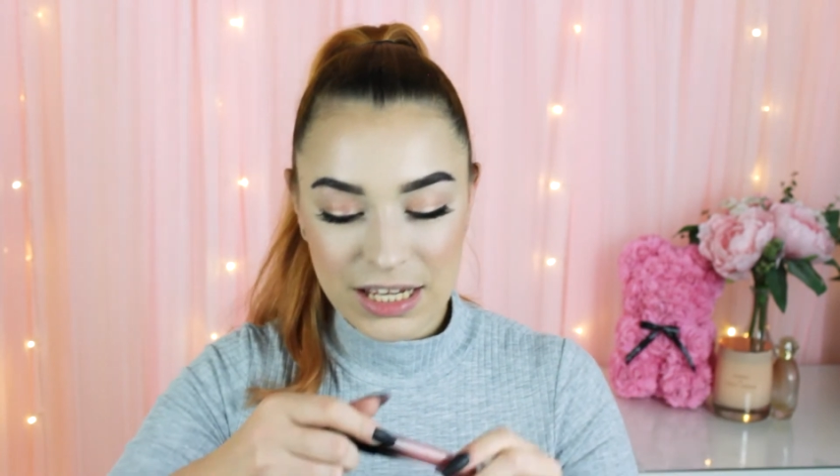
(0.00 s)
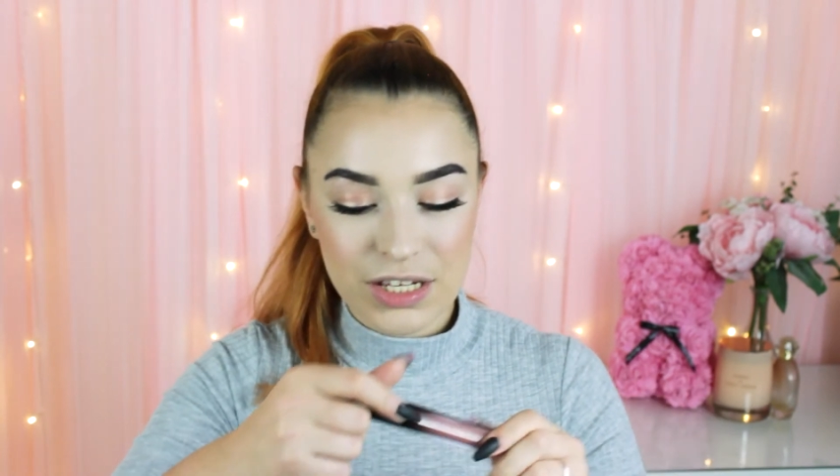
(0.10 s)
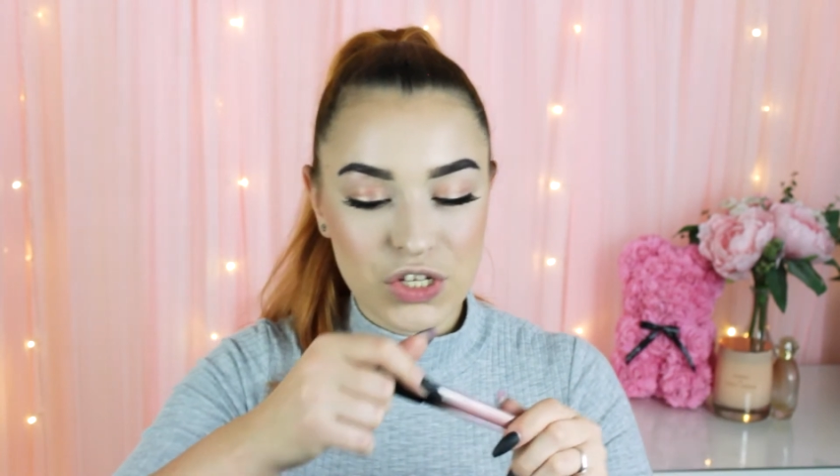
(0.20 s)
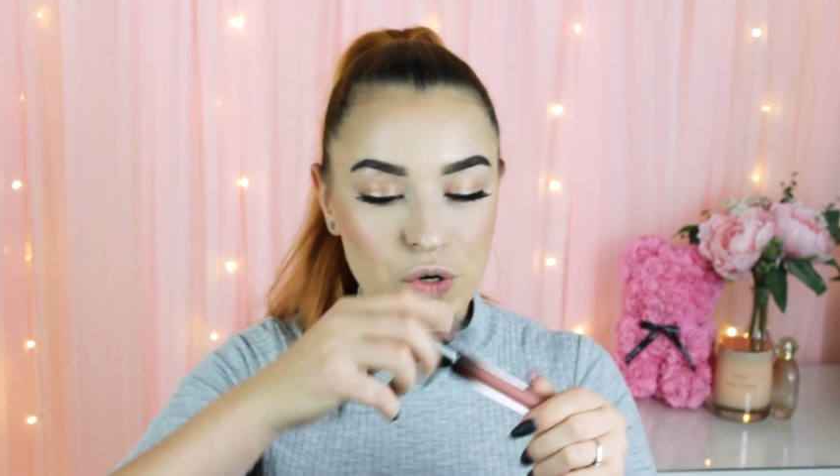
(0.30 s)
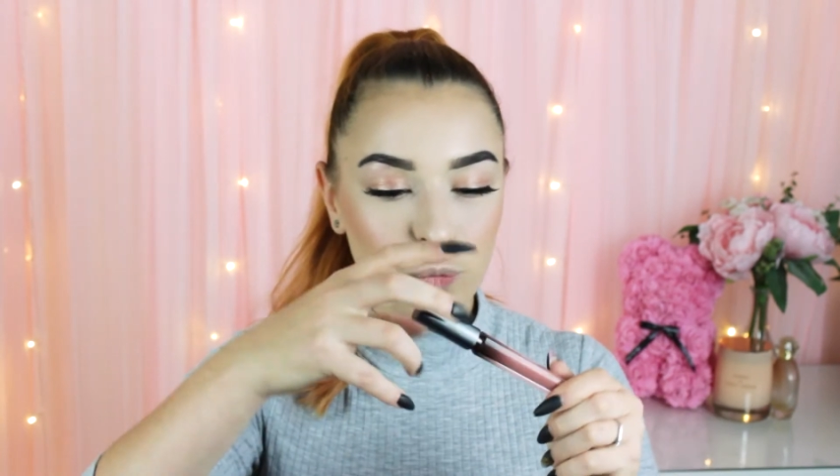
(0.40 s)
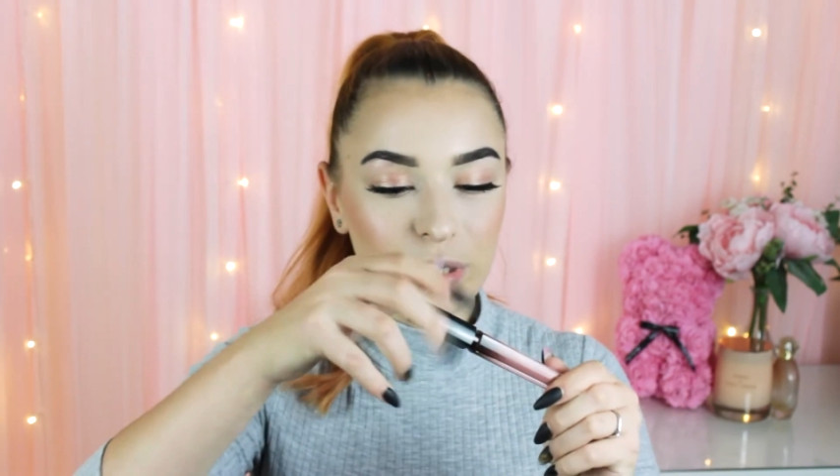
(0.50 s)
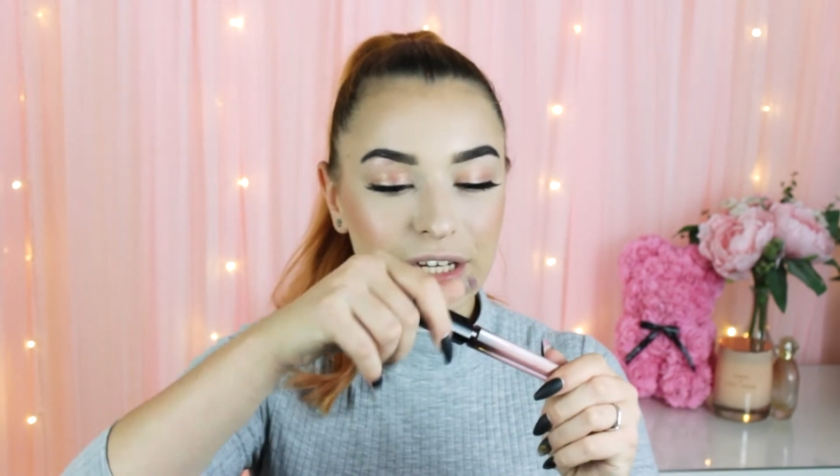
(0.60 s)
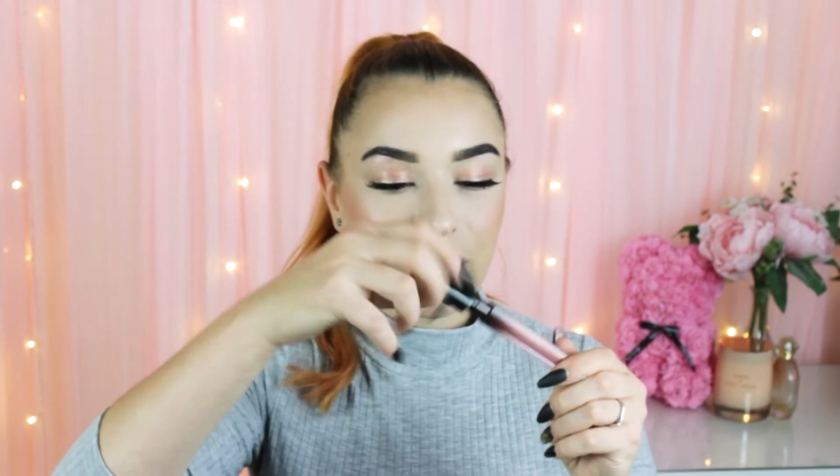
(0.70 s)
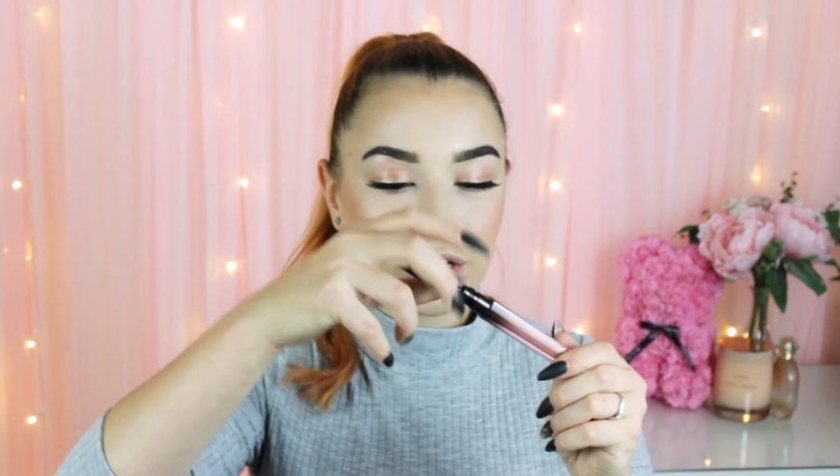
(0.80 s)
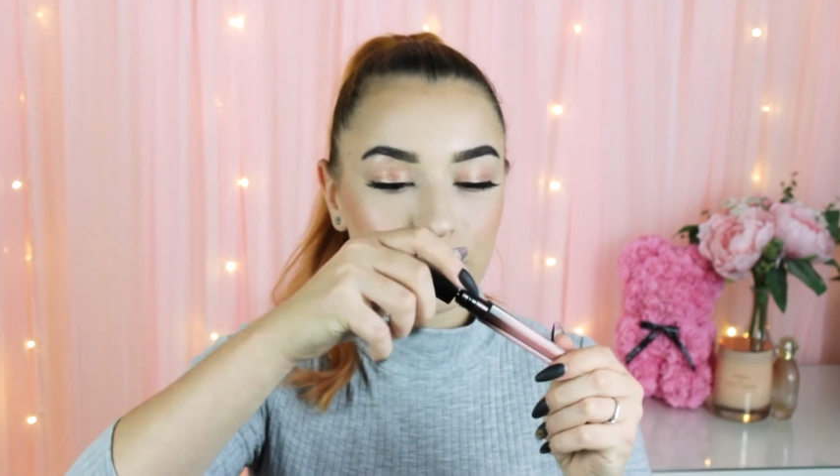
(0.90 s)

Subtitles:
So we are